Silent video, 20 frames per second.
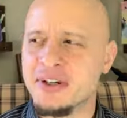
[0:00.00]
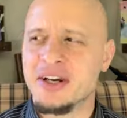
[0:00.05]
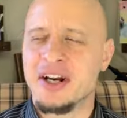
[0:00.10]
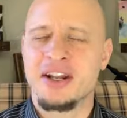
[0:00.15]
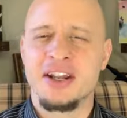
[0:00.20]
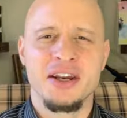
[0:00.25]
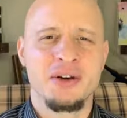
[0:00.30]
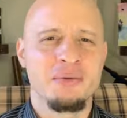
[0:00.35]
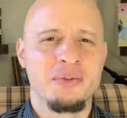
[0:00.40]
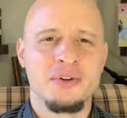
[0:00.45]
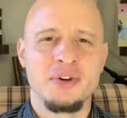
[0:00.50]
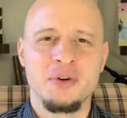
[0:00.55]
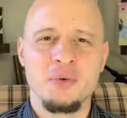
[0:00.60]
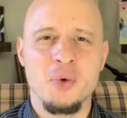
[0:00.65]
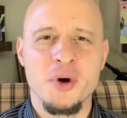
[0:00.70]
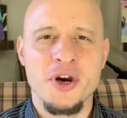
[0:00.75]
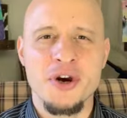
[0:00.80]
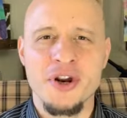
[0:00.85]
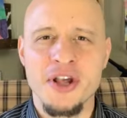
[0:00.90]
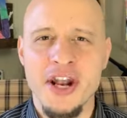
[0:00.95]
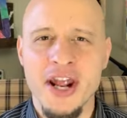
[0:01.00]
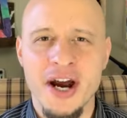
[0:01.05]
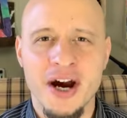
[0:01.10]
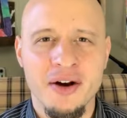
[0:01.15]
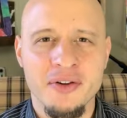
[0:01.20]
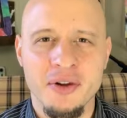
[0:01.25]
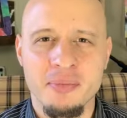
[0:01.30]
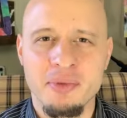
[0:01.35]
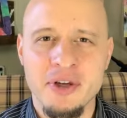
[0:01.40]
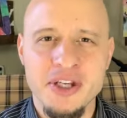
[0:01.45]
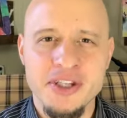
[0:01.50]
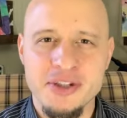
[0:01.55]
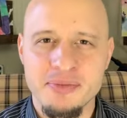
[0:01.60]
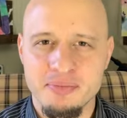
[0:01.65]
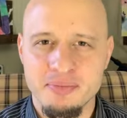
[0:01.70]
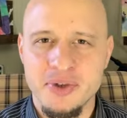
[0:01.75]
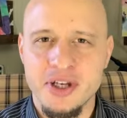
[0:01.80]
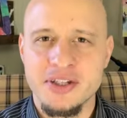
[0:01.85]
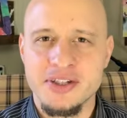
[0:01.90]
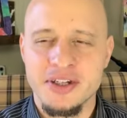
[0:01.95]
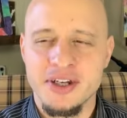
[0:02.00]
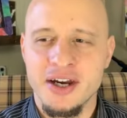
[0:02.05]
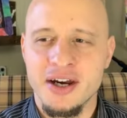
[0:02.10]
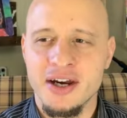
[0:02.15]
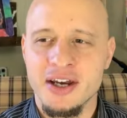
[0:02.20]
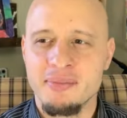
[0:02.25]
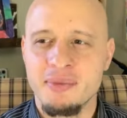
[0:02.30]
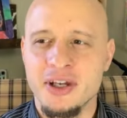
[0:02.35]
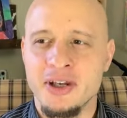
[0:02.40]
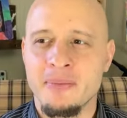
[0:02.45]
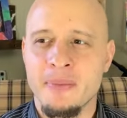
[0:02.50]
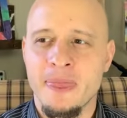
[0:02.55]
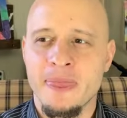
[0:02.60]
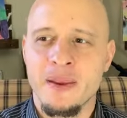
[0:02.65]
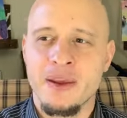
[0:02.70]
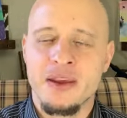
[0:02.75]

kind of like really weirded out, the pizza guy, I mean.